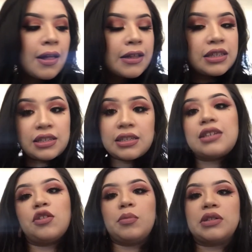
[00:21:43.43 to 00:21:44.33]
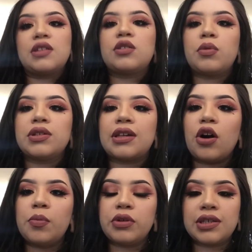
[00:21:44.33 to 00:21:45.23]
since it's serum based, it's supposed to
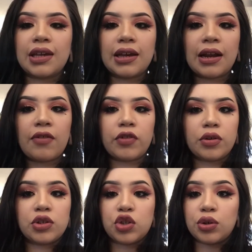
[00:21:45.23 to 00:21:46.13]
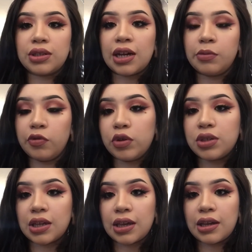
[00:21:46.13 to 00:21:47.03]
help your skin after a certain time of
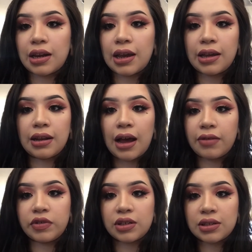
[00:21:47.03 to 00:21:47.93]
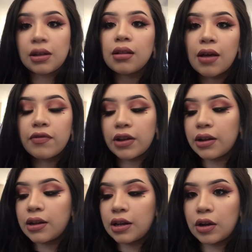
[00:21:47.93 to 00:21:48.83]
using it, and I've just loved
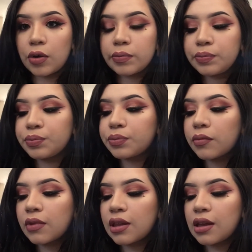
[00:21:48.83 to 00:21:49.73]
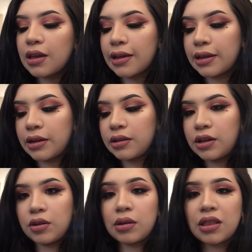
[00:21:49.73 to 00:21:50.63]
it, you know. And then,
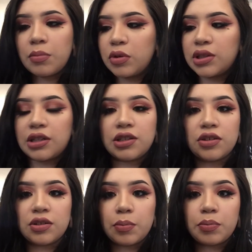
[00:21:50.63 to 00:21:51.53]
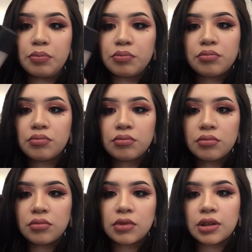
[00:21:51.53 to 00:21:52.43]
you know, at the most I just use
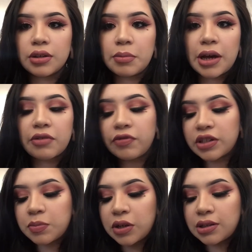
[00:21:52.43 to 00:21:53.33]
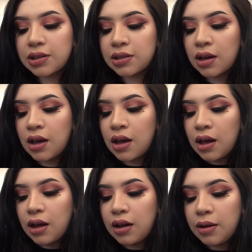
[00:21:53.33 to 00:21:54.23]
the MAC Fix Plus.
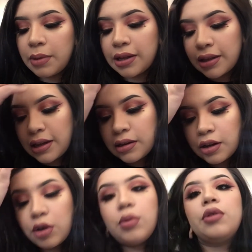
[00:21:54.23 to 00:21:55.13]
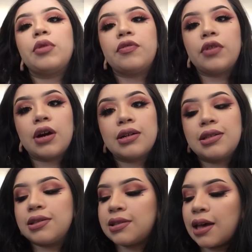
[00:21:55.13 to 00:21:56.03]
And then, you know what, we forgot
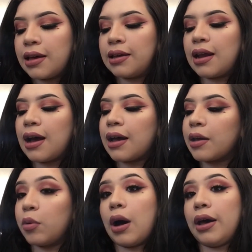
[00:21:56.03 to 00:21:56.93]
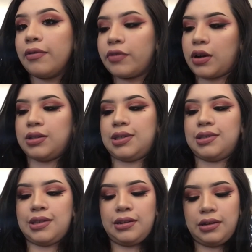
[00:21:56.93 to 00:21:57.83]
to set. I forgot to
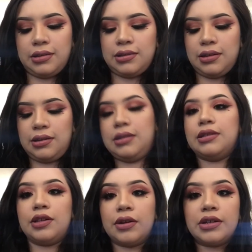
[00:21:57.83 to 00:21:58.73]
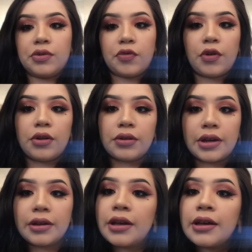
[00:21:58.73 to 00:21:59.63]
set, like, unless you guys were
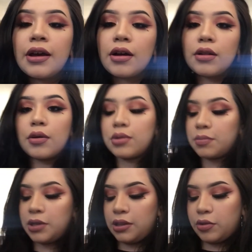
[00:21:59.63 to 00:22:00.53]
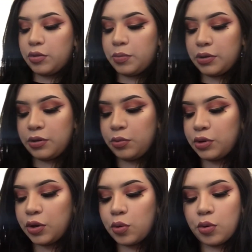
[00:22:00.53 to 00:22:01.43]
following along with me, that would have been
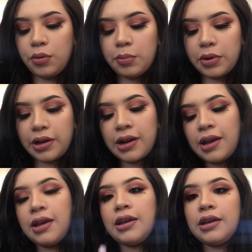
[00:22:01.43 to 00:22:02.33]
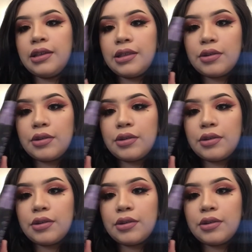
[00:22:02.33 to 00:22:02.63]
really cool. But it's a